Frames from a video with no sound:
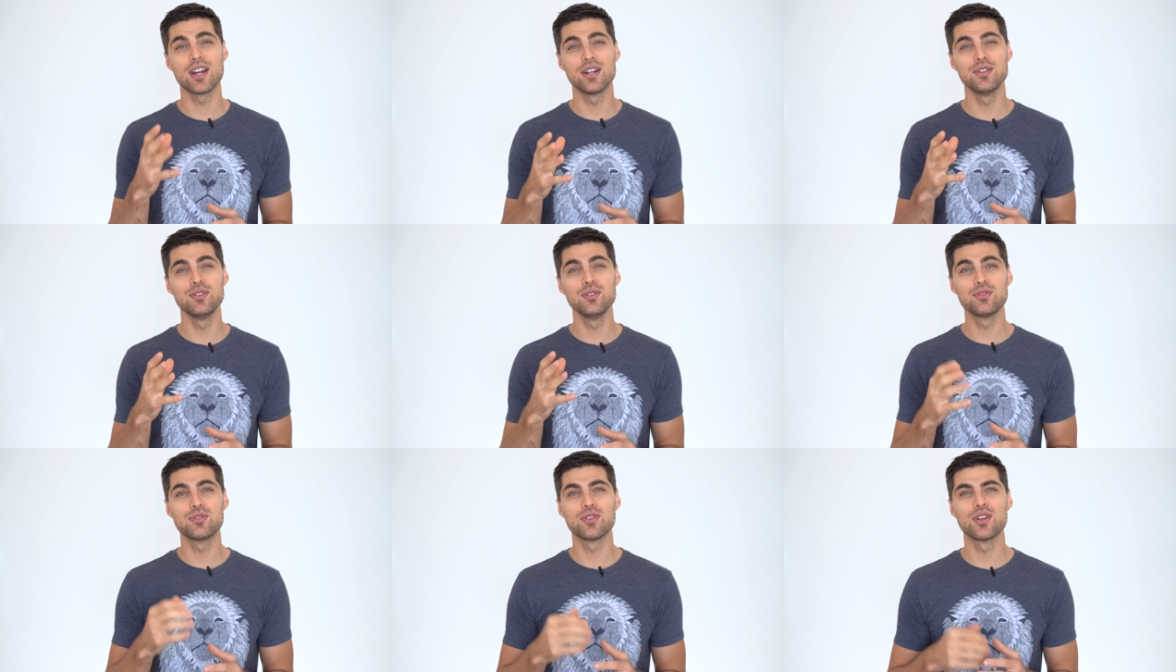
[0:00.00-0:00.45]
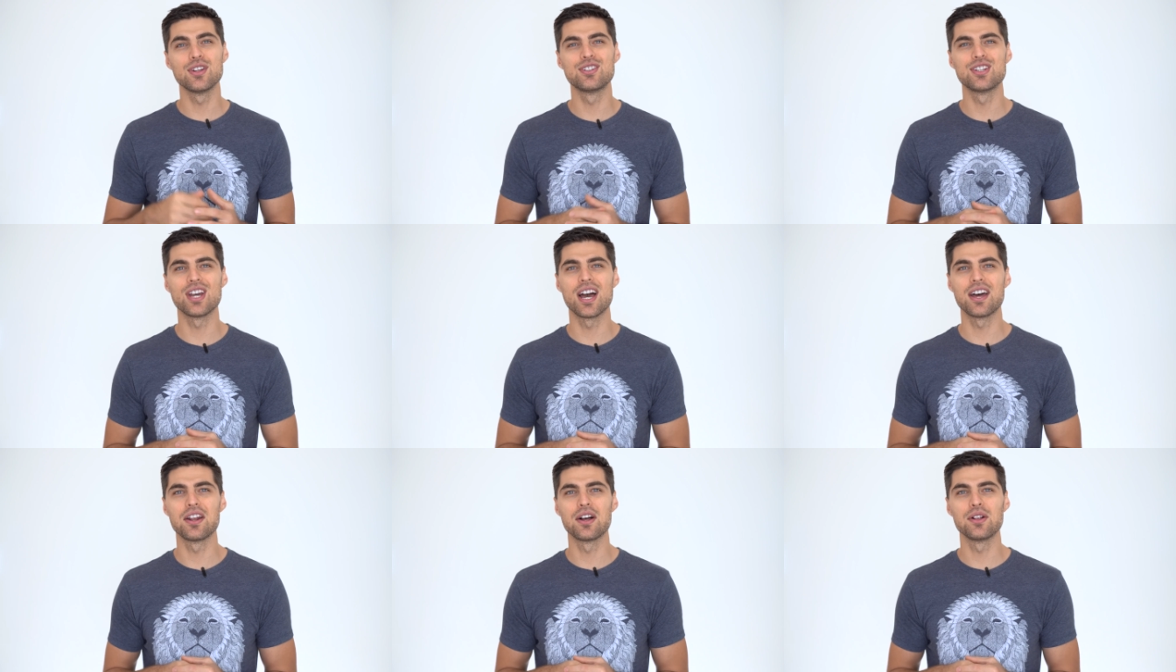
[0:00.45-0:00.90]
that are new to the
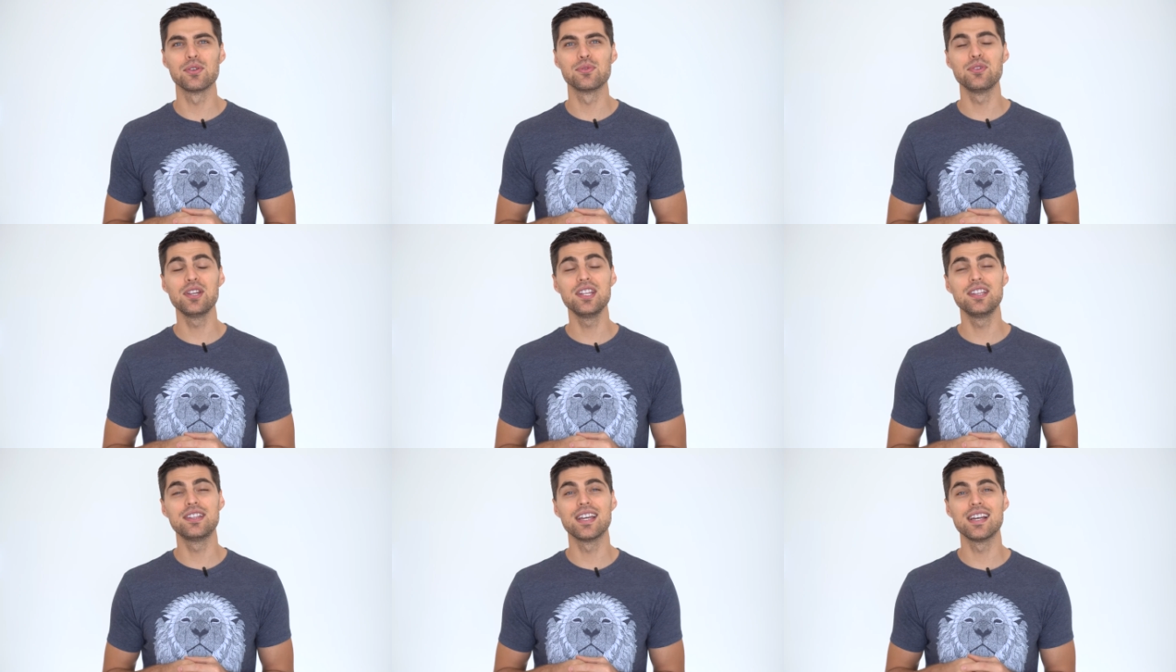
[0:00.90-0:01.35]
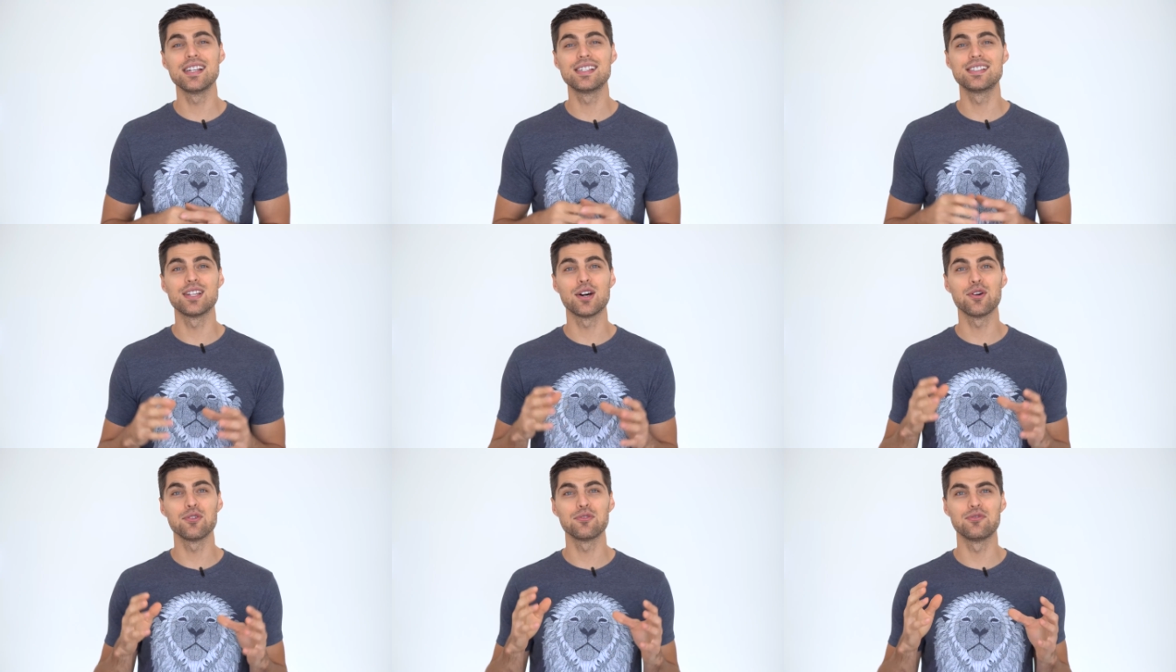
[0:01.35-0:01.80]
channel, we
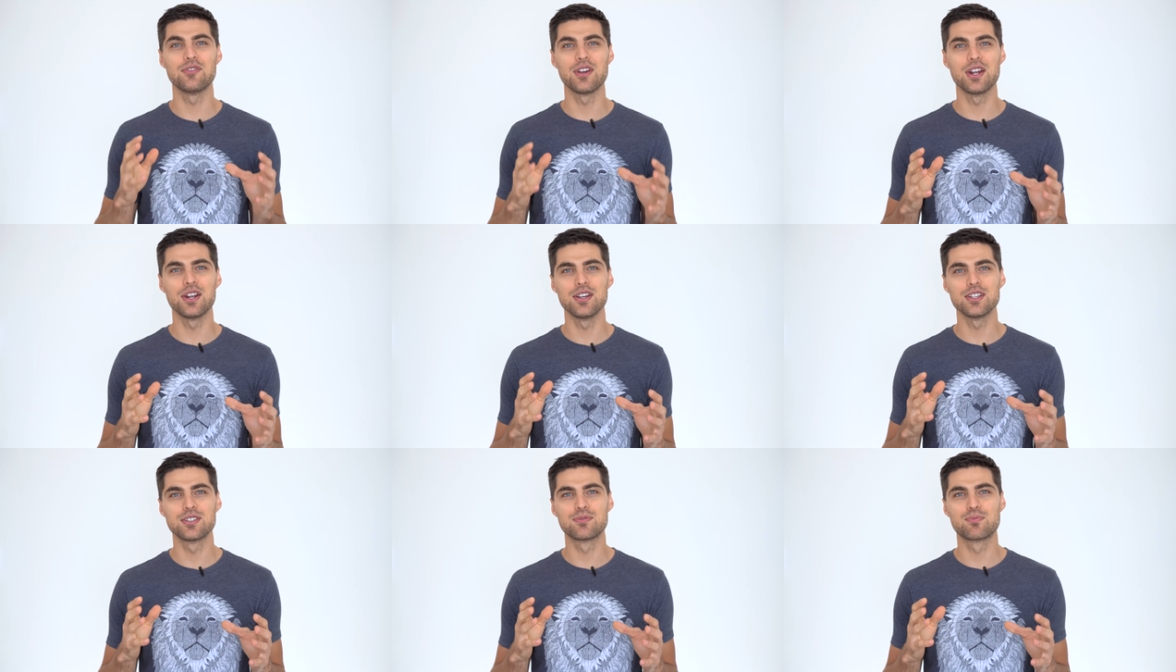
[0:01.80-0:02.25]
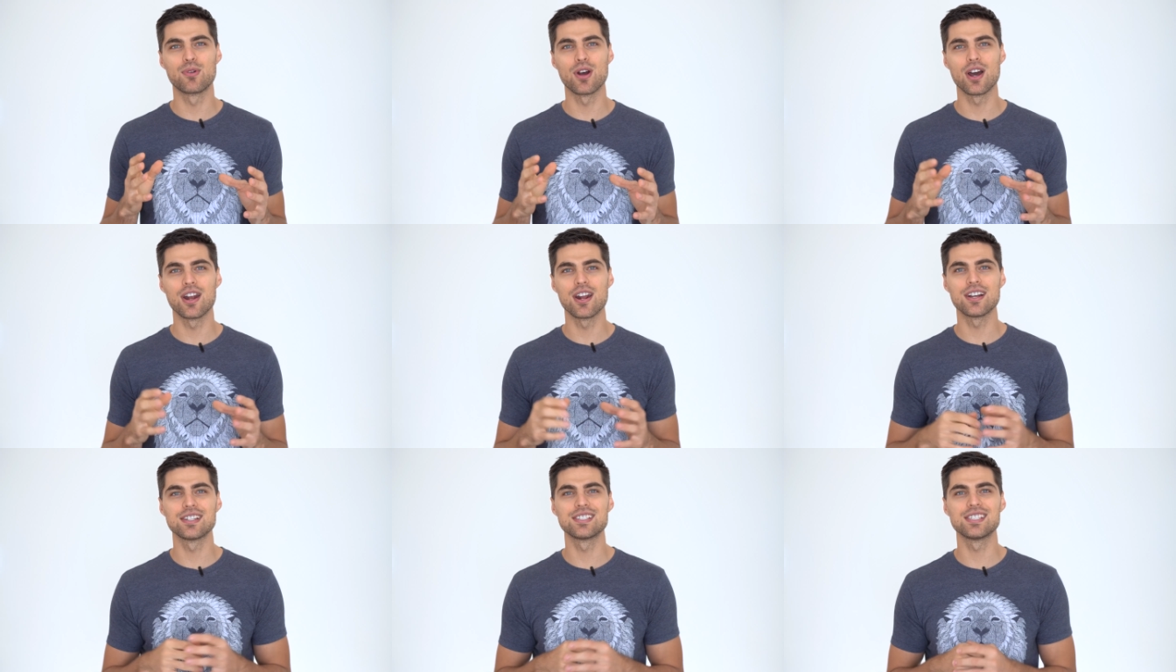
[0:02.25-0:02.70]
test out various
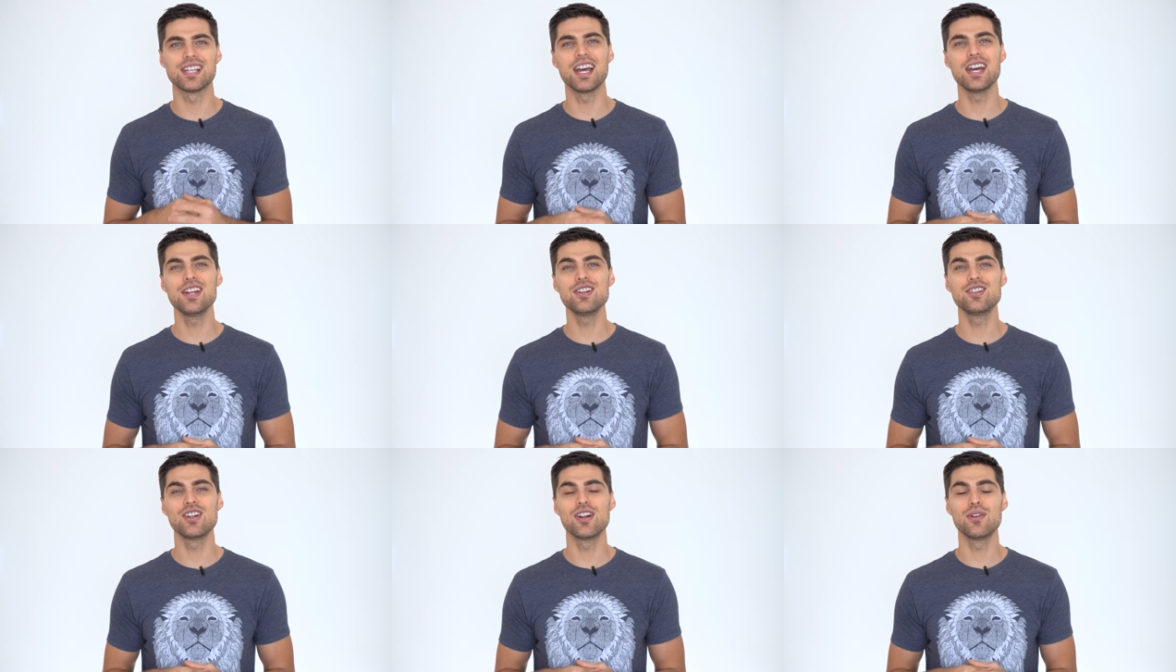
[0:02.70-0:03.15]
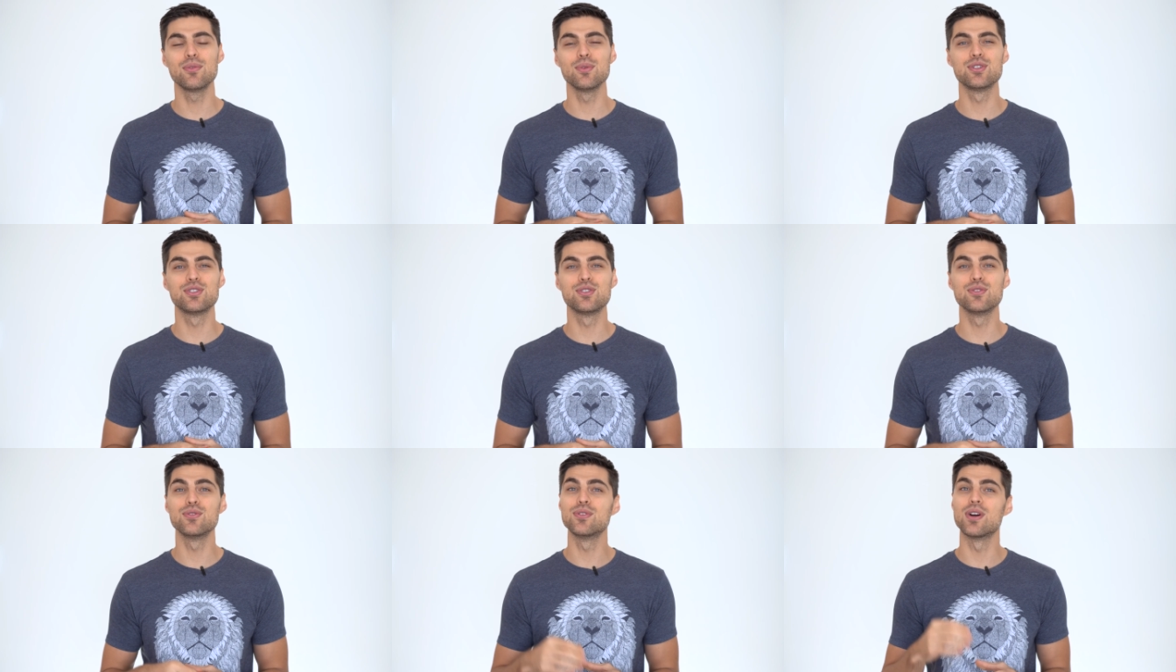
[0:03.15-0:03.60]
products and share
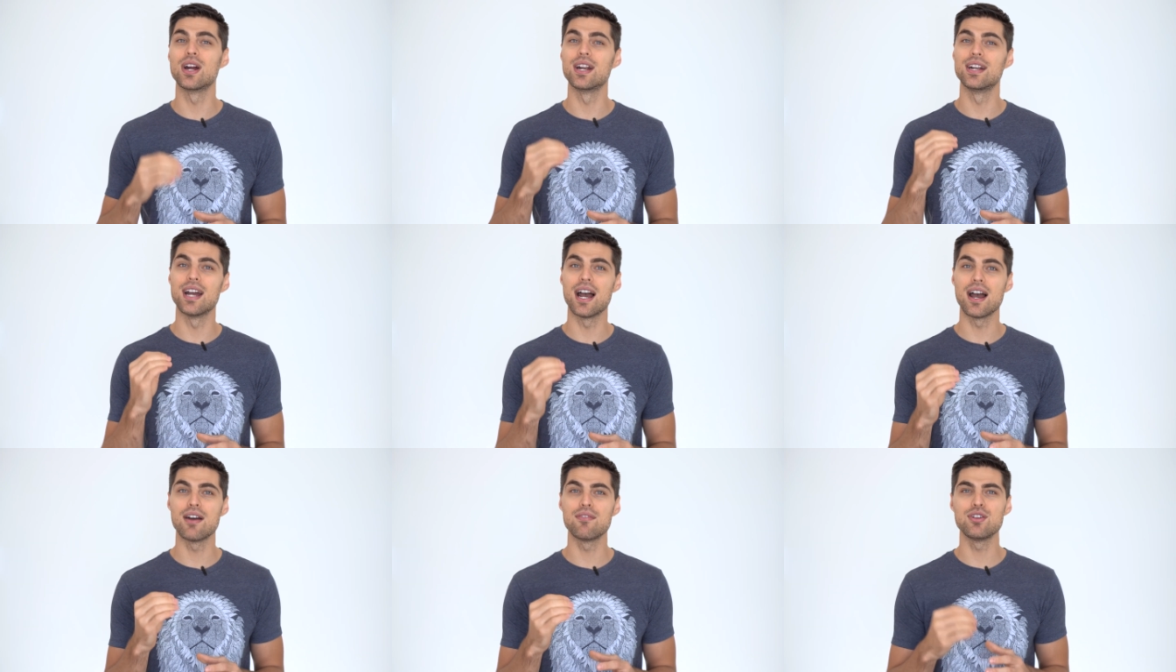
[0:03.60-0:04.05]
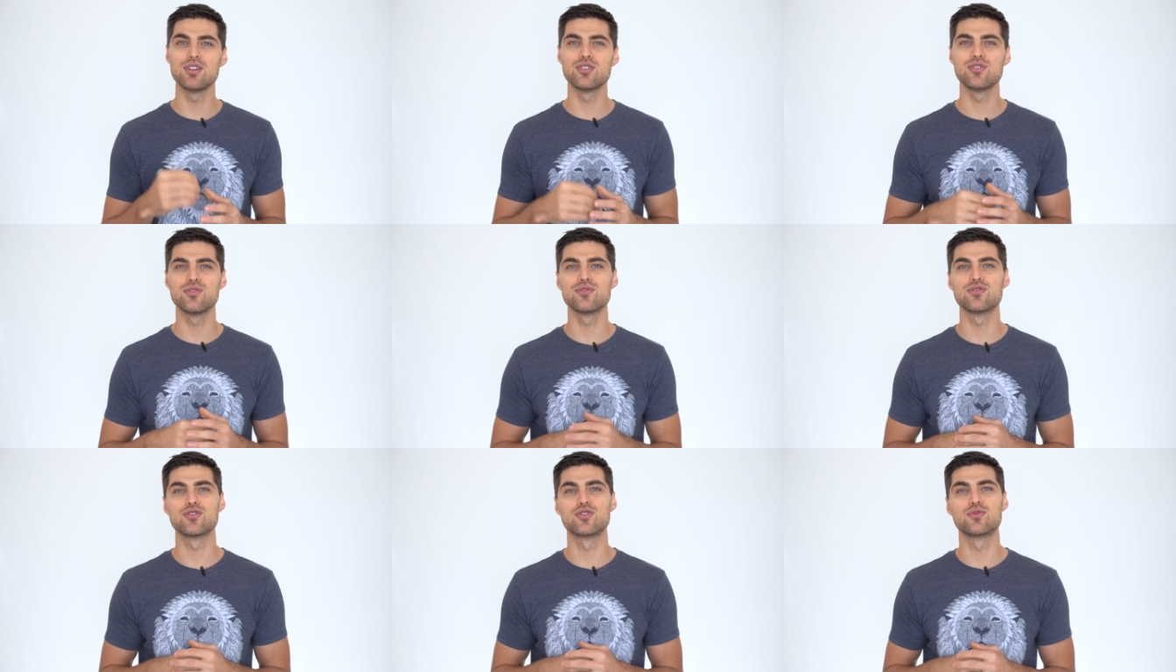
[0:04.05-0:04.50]
with you our
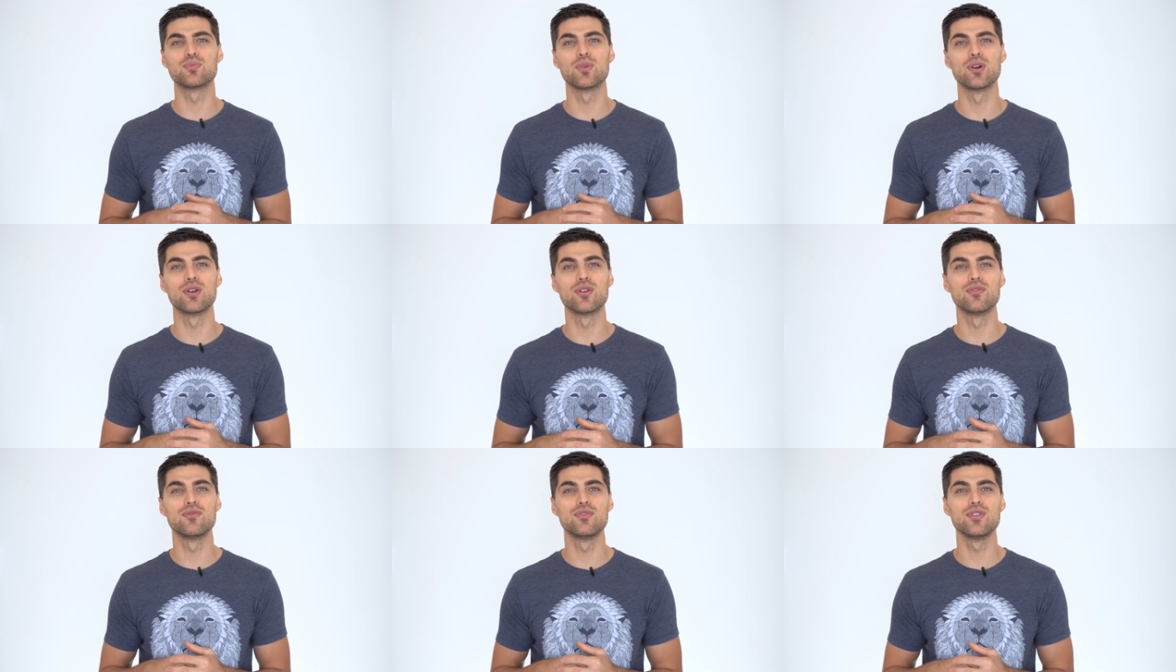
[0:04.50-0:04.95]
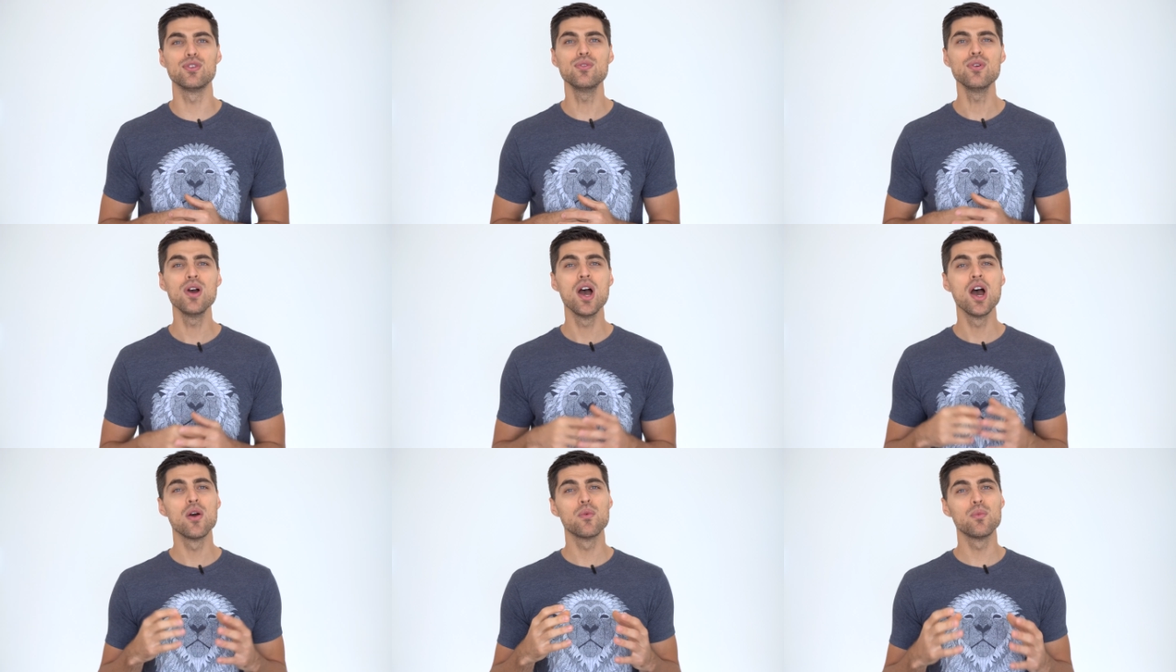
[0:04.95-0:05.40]
average user's point of
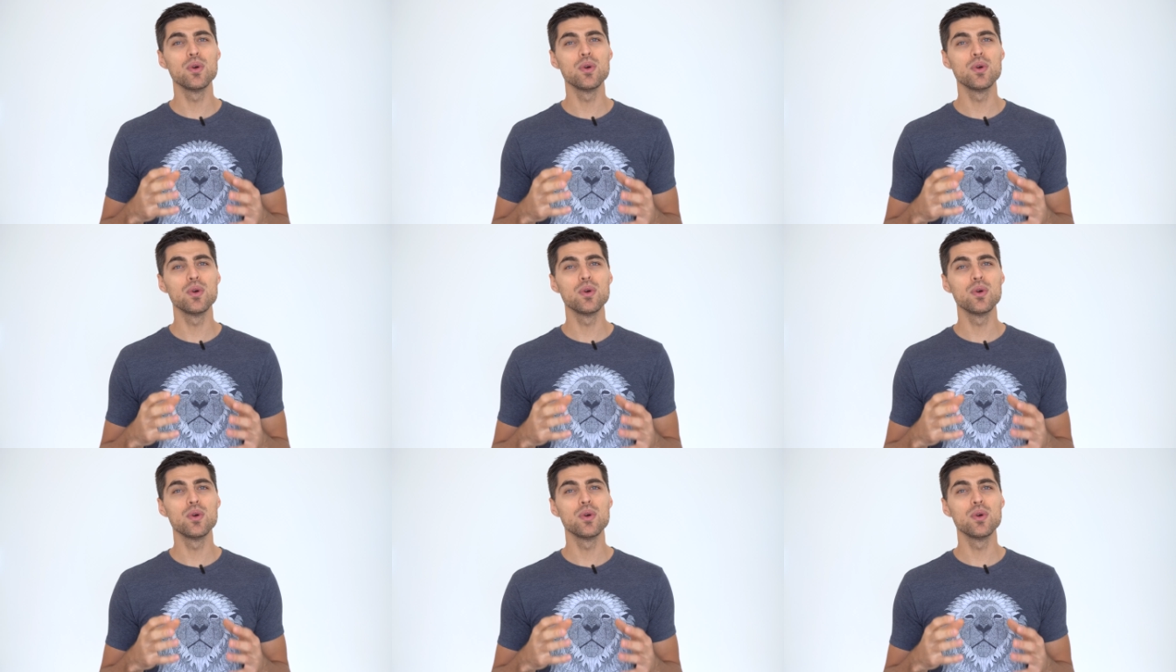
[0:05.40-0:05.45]
view,